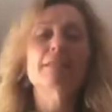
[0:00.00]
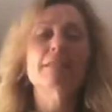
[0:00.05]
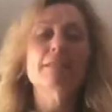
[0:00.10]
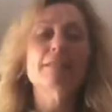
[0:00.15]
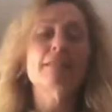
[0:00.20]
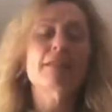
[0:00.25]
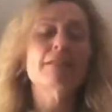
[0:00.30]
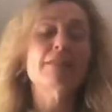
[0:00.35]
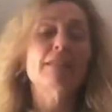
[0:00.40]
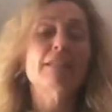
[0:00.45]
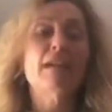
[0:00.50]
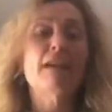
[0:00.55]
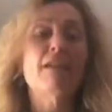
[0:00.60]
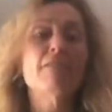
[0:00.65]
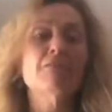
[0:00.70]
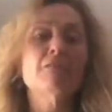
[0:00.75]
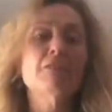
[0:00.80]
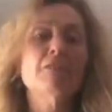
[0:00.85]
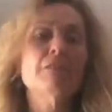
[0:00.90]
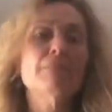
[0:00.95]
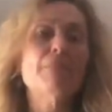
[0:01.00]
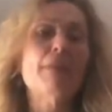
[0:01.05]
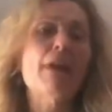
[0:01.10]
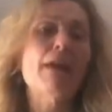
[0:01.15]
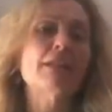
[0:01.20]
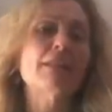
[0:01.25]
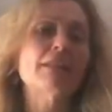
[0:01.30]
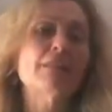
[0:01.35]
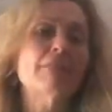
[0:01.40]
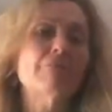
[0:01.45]
this. I'm gonna have to look
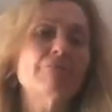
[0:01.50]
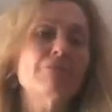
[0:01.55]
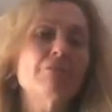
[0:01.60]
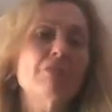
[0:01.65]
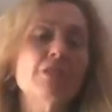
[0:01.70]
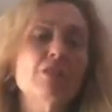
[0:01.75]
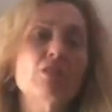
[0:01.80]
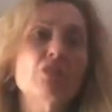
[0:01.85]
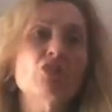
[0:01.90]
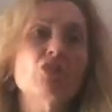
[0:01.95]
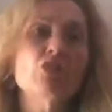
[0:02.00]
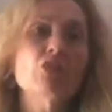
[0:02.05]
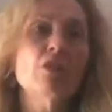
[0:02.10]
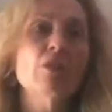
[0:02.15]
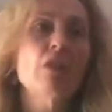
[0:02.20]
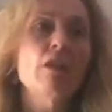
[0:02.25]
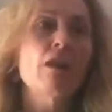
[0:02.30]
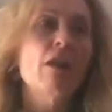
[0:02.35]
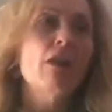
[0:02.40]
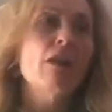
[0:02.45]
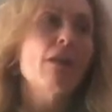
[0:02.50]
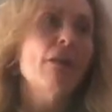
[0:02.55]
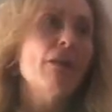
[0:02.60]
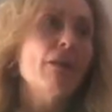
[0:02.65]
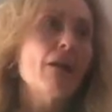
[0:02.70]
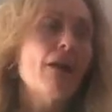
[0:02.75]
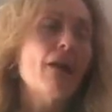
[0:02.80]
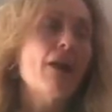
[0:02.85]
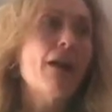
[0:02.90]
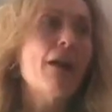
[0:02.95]
back at the footage.
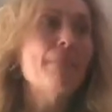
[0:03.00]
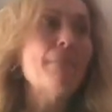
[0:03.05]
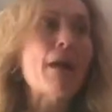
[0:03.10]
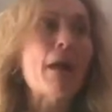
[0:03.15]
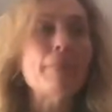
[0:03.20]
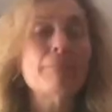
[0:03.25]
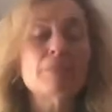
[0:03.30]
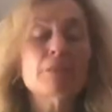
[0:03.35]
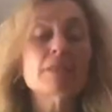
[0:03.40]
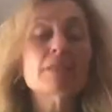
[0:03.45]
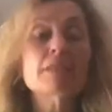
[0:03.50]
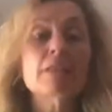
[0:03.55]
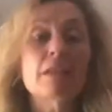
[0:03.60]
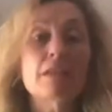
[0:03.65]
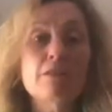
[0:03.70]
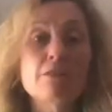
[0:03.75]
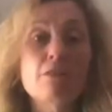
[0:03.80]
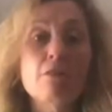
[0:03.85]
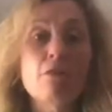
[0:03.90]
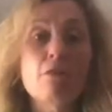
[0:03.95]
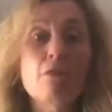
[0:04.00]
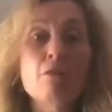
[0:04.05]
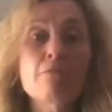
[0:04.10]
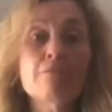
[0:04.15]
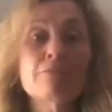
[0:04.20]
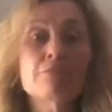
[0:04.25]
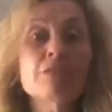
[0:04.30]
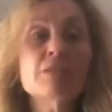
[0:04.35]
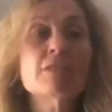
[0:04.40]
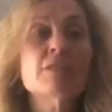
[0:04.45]
I'm apt to say no
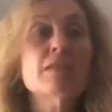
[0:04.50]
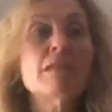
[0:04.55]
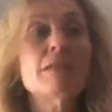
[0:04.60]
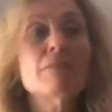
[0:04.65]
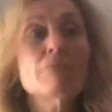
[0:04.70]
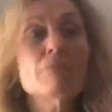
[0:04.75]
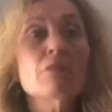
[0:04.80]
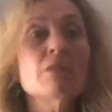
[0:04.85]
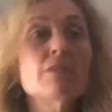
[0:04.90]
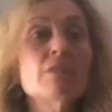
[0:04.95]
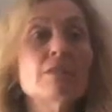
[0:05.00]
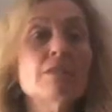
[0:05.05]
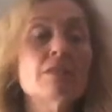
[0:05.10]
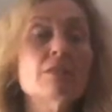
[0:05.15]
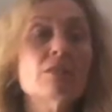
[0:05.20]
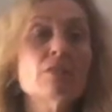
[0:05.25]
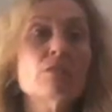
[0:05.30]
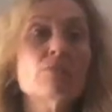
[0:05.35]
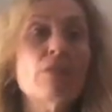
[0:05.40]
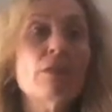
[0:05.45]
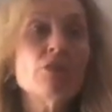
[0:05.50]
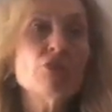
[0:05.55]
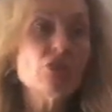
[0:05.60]
for the same reason the sweat